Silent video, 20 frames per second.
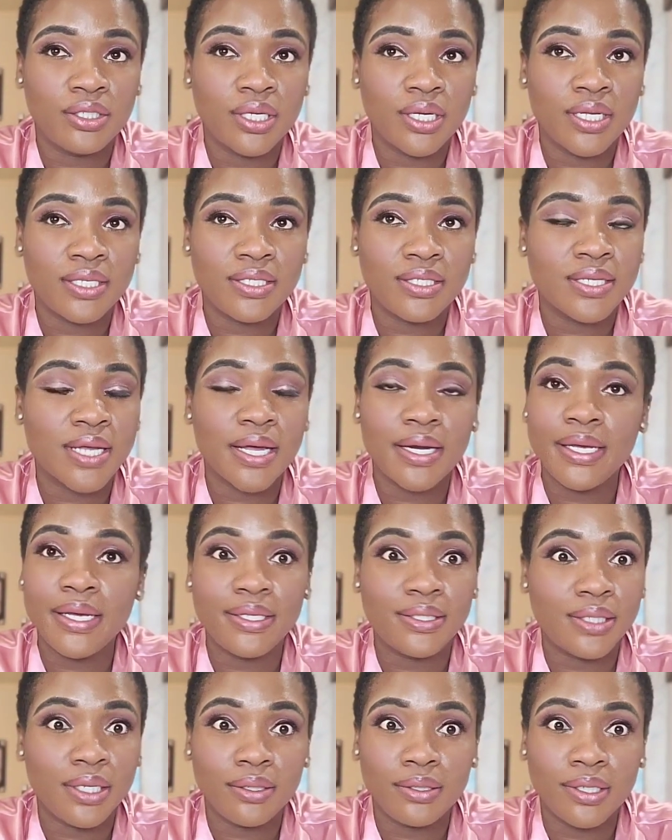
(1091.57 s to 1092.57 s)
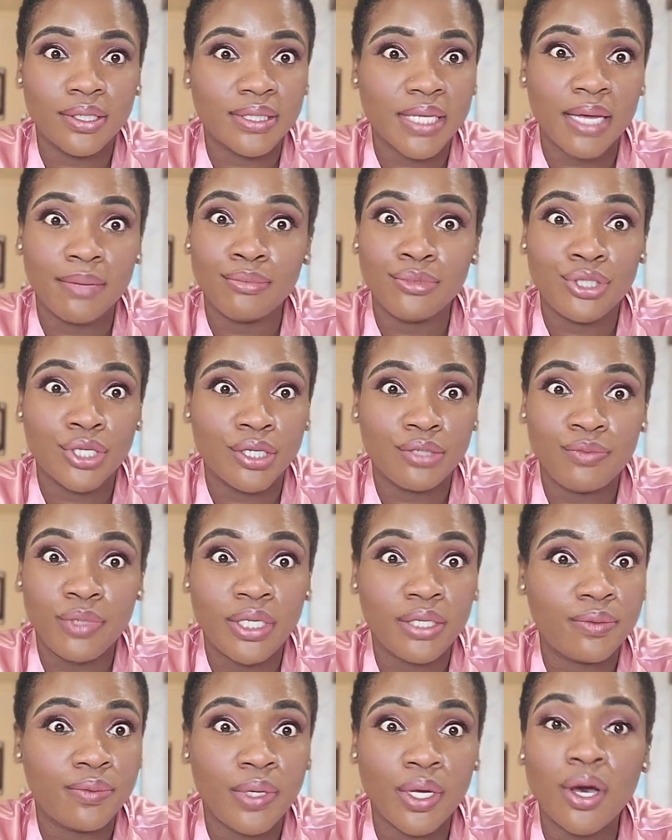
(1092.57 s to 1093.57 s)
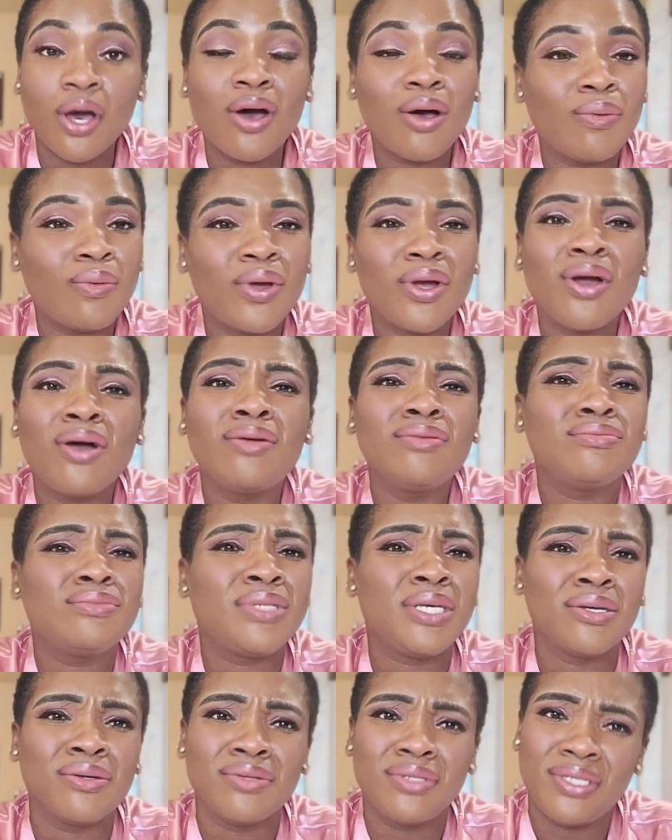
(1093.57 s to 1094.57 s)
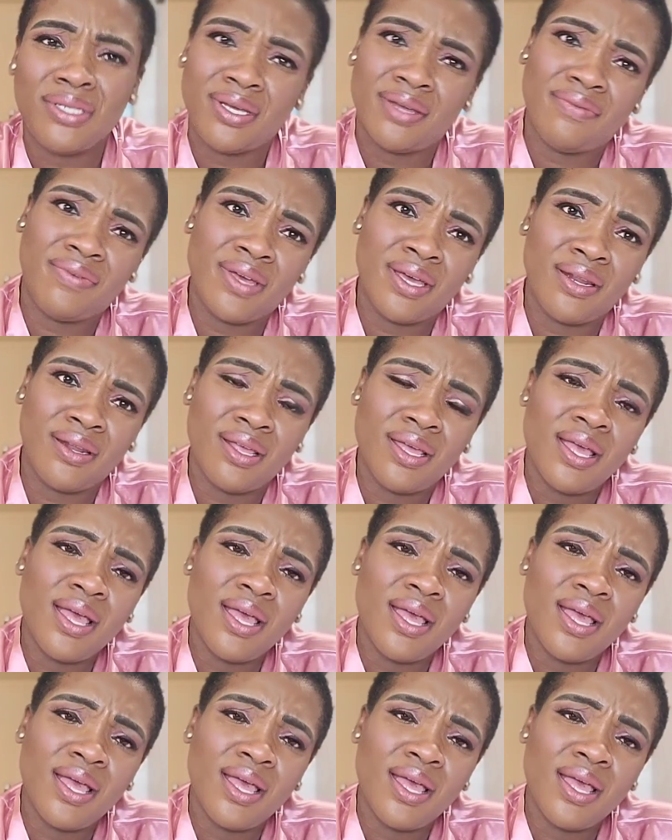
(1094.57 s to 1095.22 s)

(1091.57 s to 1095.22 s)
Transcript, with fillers: It's not easy because I'm judged. We, we all, we're all guilty of it.